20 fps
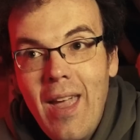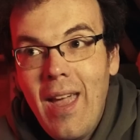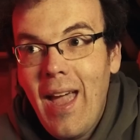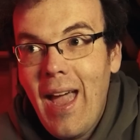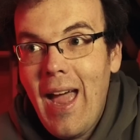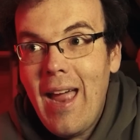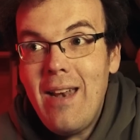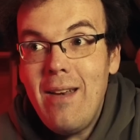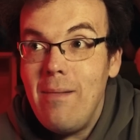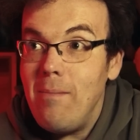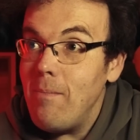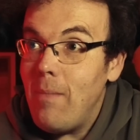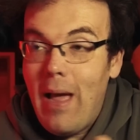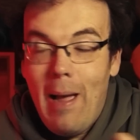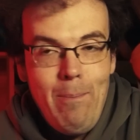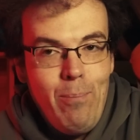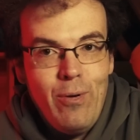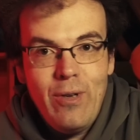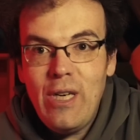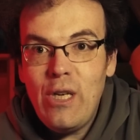And
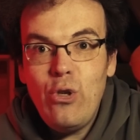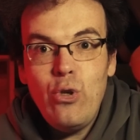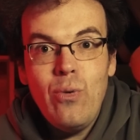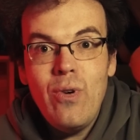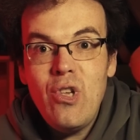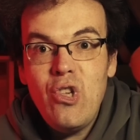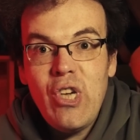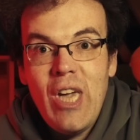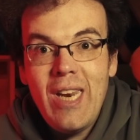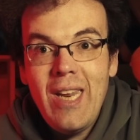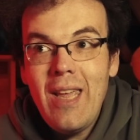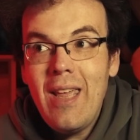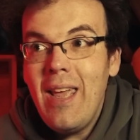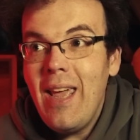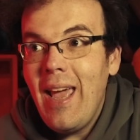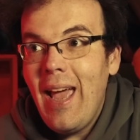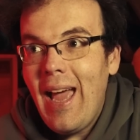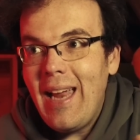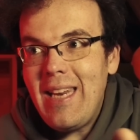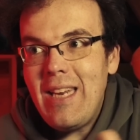I'm pretty sure in Jeddah,
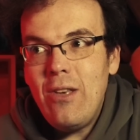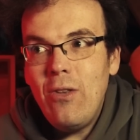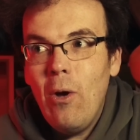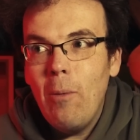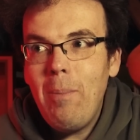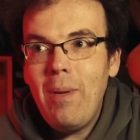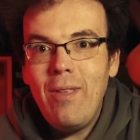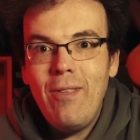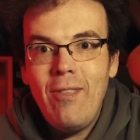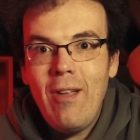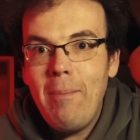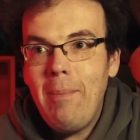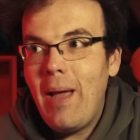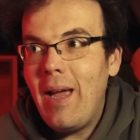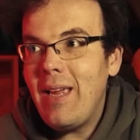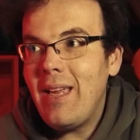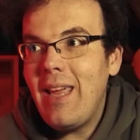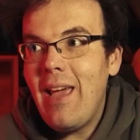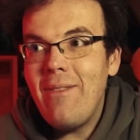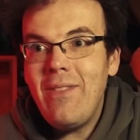had he not been stuck
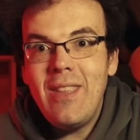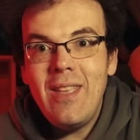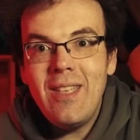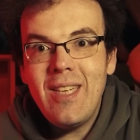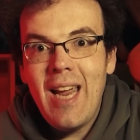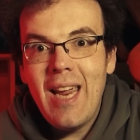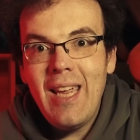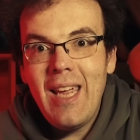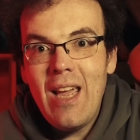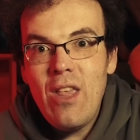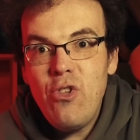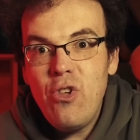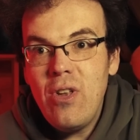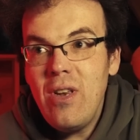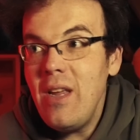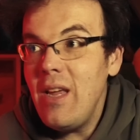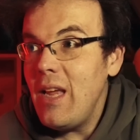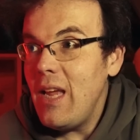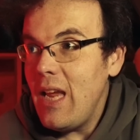behind Kevin the Tank Engine,